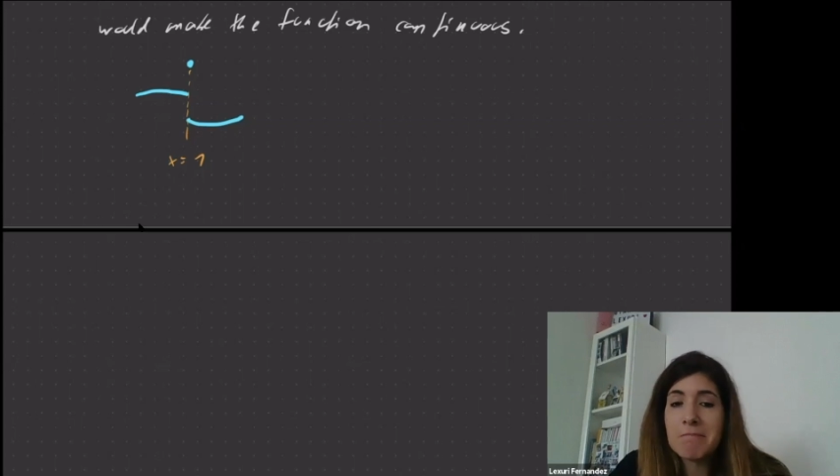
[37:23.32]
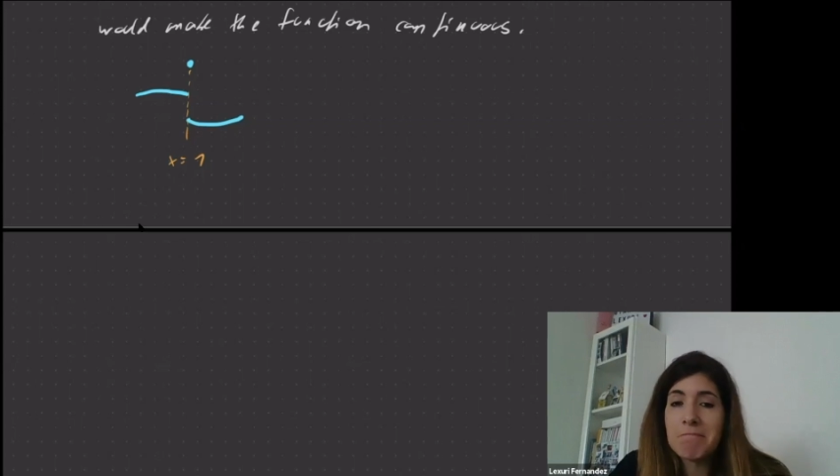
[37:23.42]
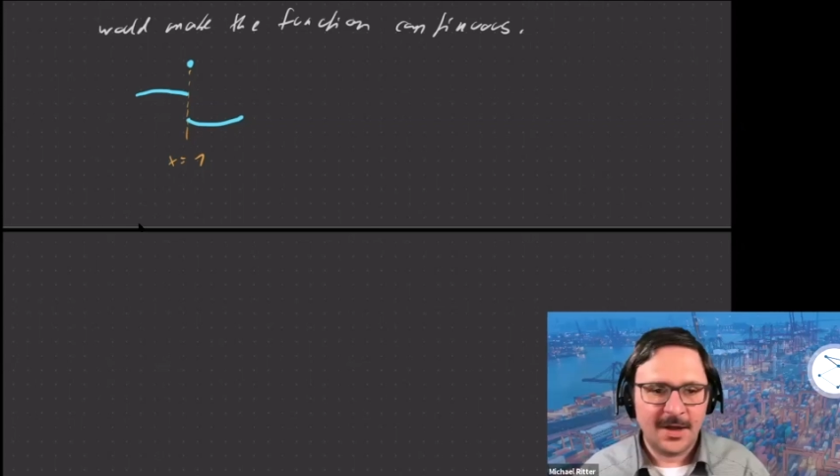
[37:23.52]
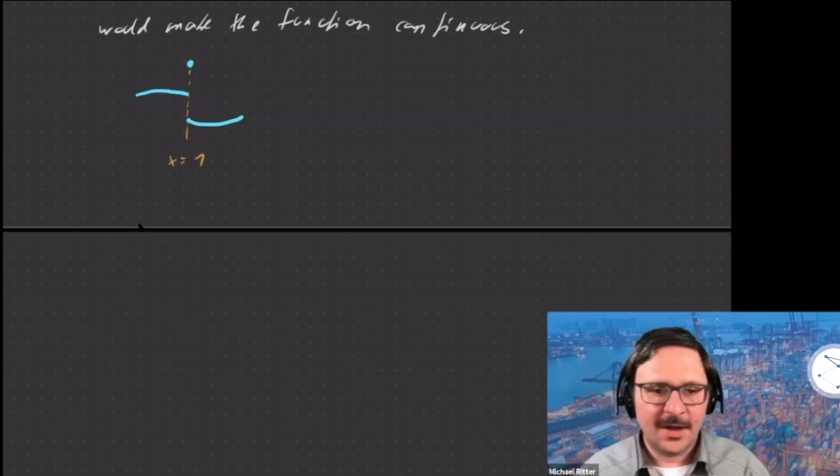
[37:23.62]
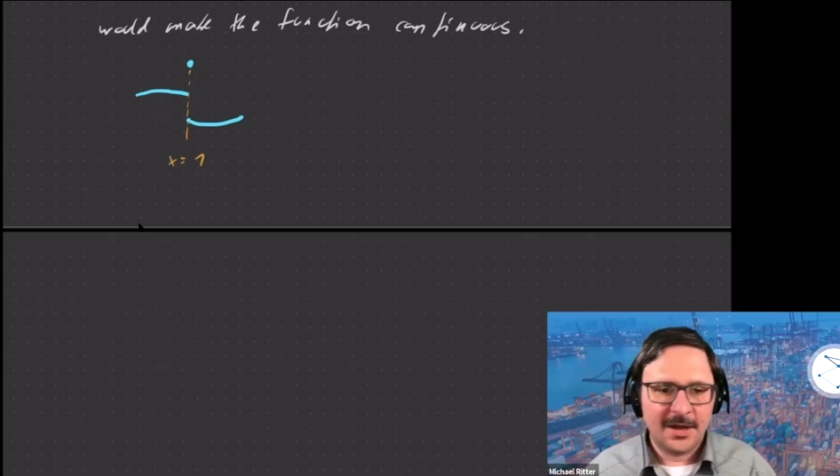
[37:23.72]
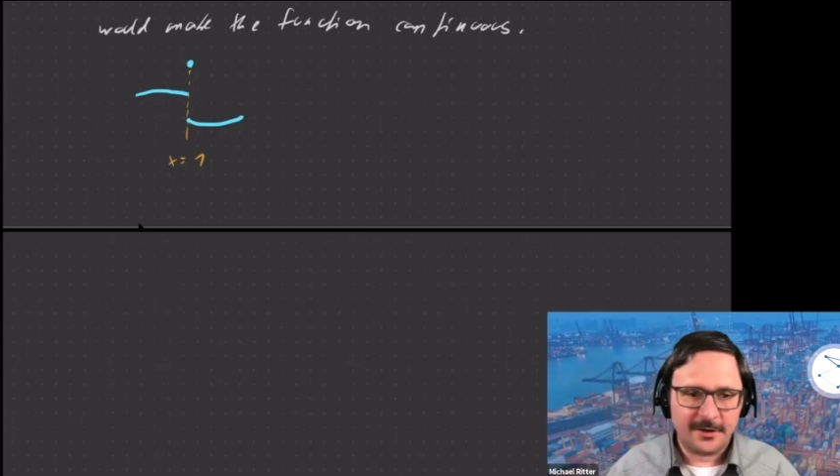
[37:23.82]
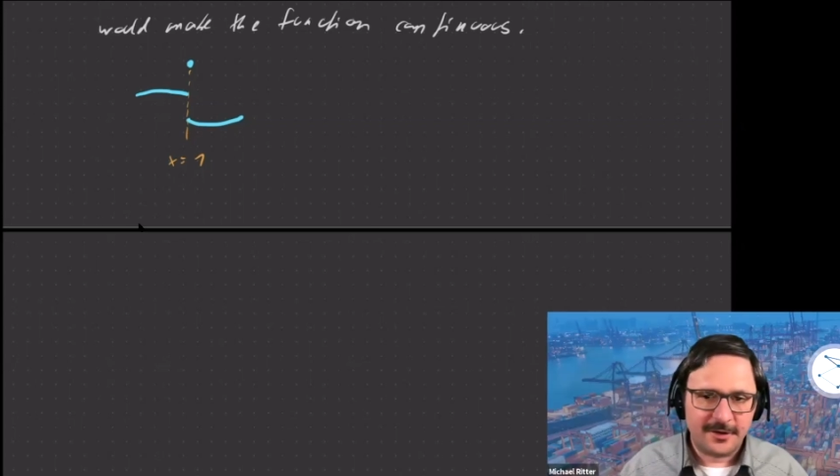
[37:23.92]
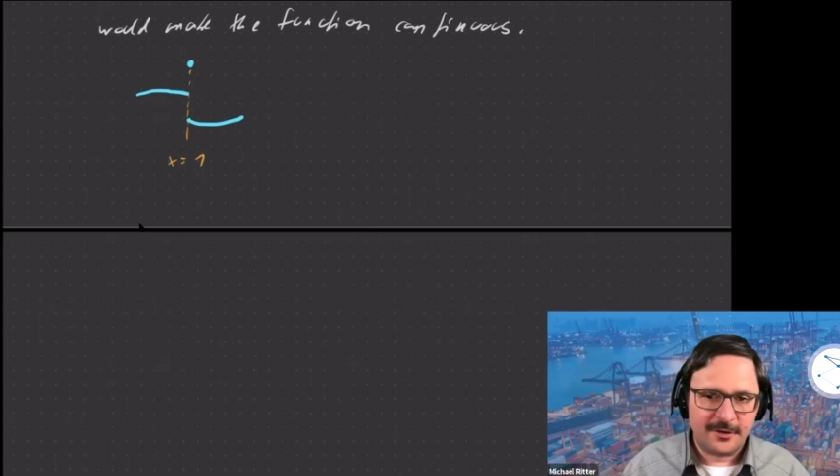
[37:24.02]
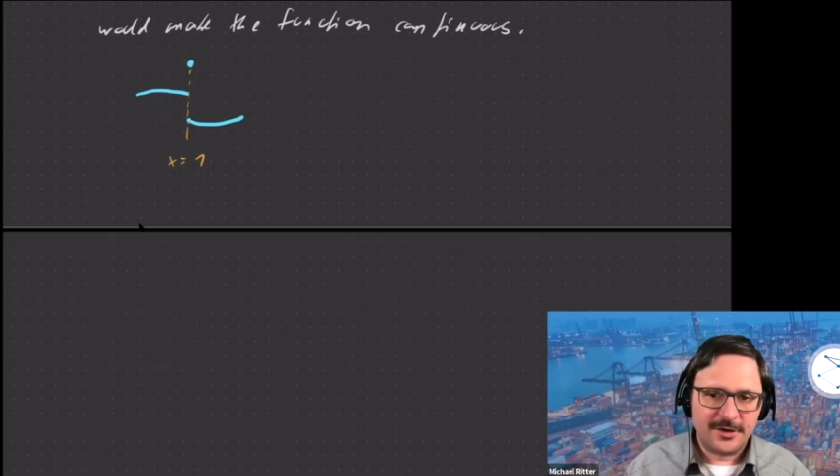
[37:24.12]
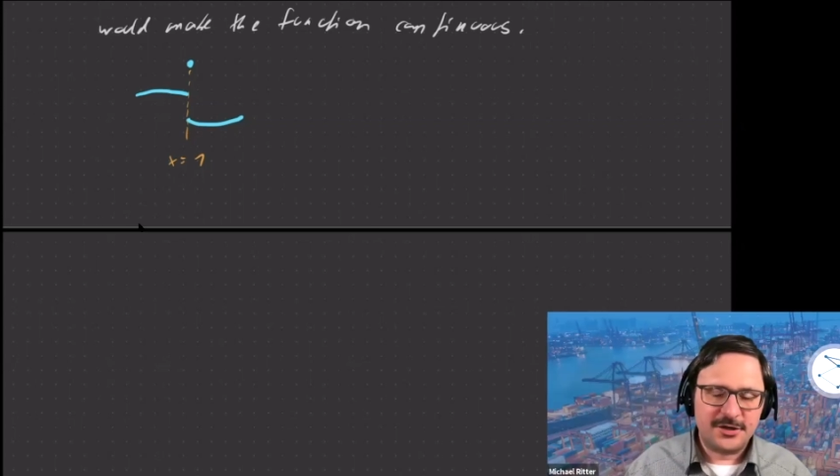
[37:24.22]
So if
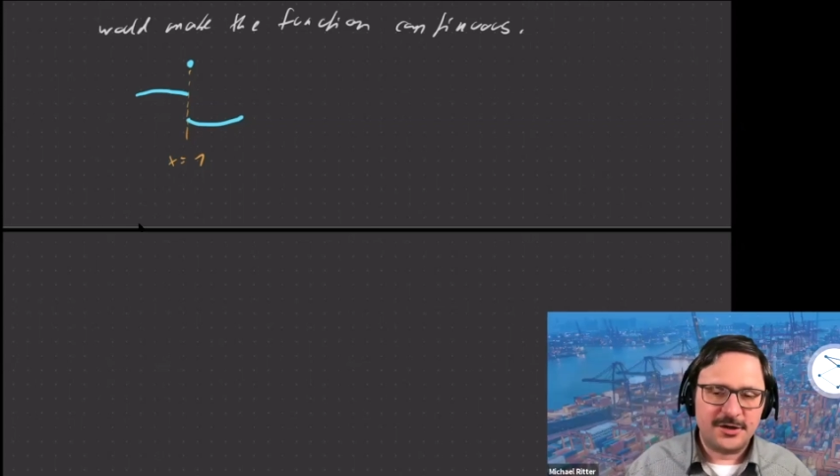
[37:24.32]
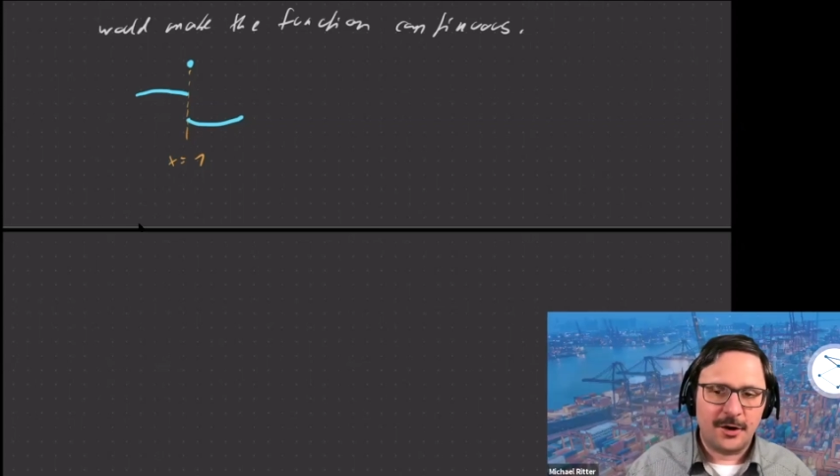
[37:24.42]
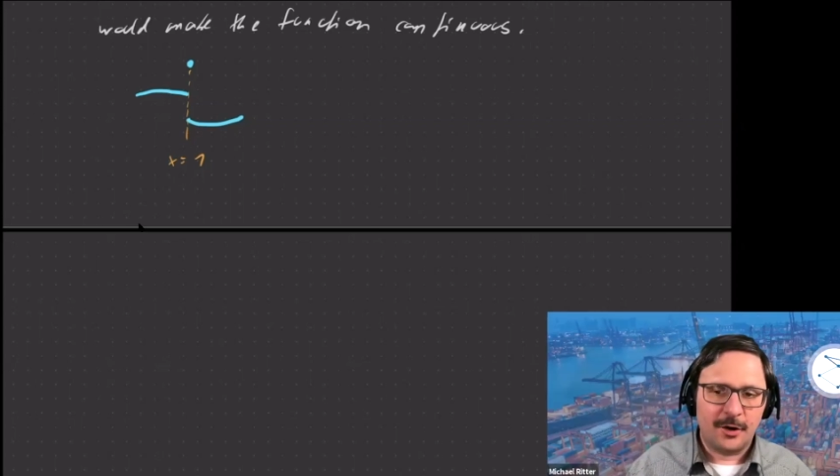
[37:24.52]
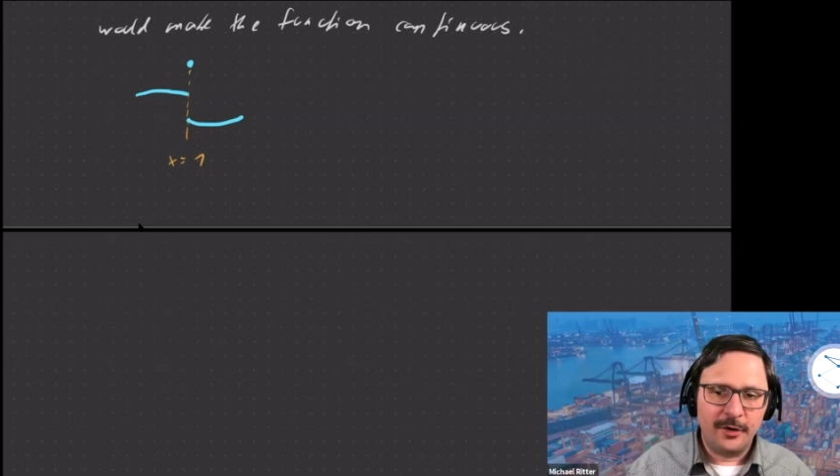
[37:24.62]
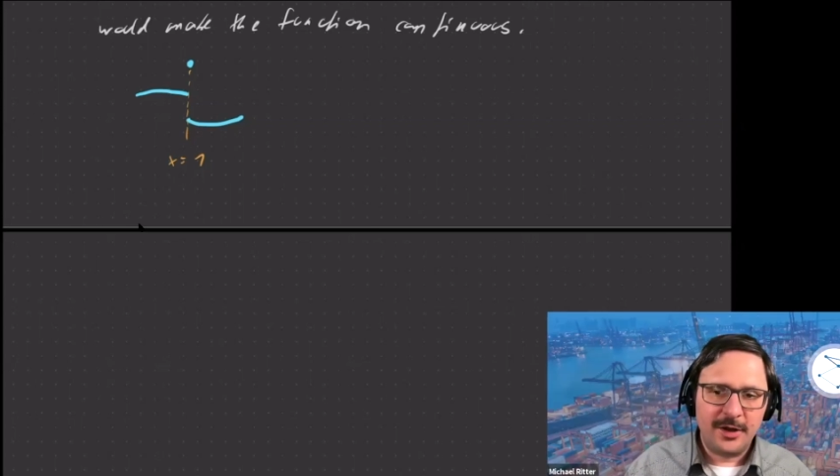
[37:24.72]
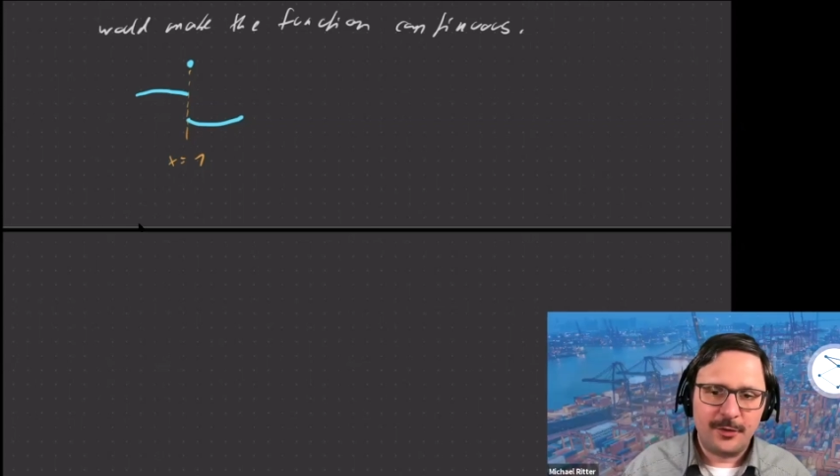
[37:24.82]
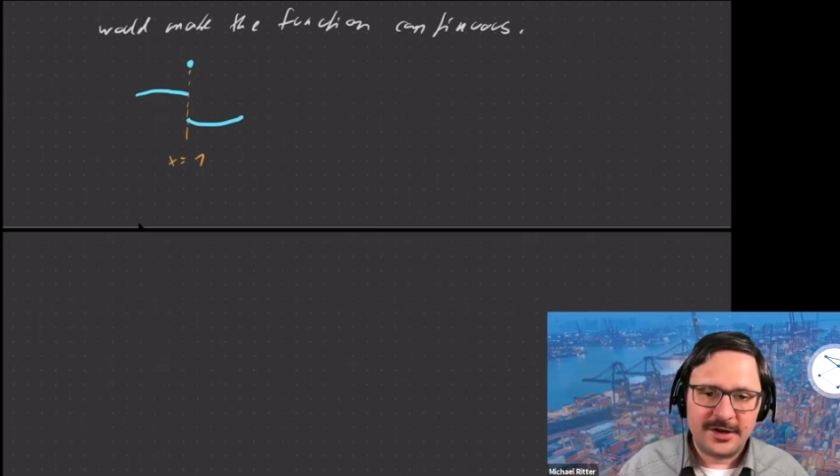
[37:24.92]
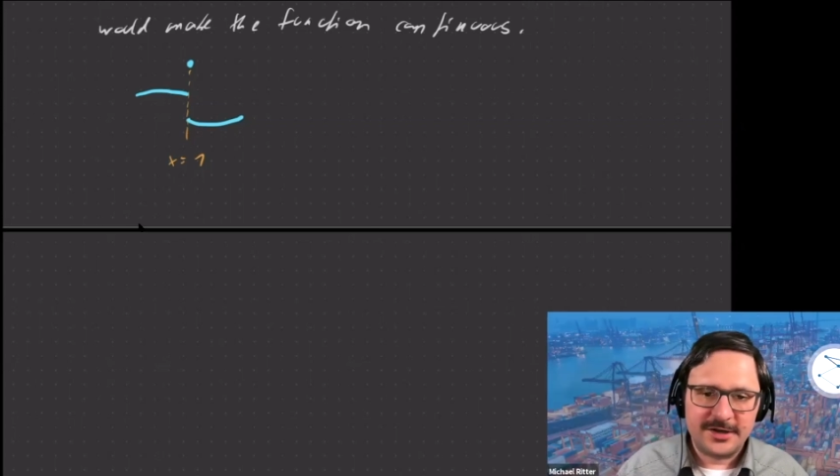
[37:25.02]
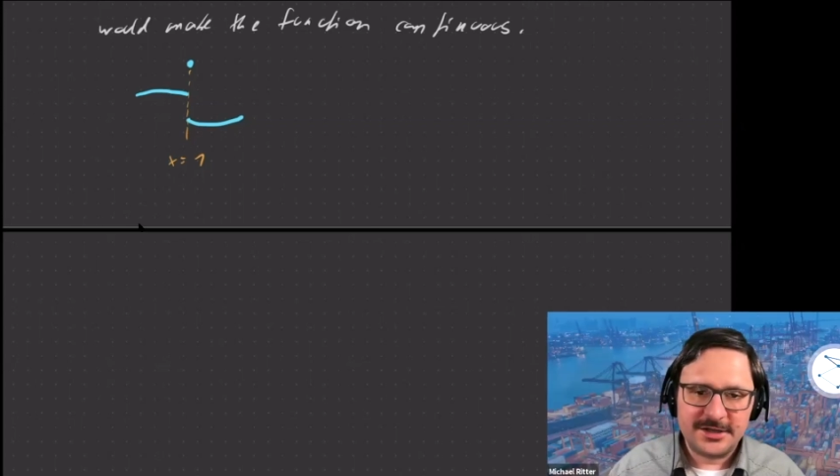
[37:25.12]
the question only was,